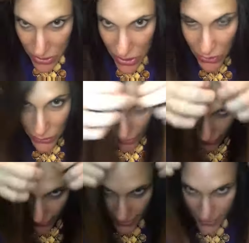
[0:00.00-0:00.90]
to show you
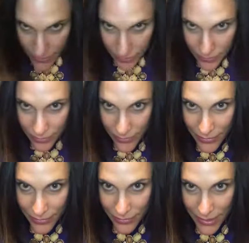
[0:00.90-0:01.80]
guys,
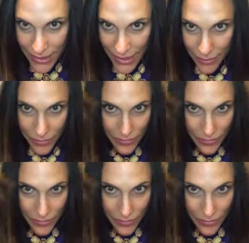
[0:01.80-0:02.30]
see?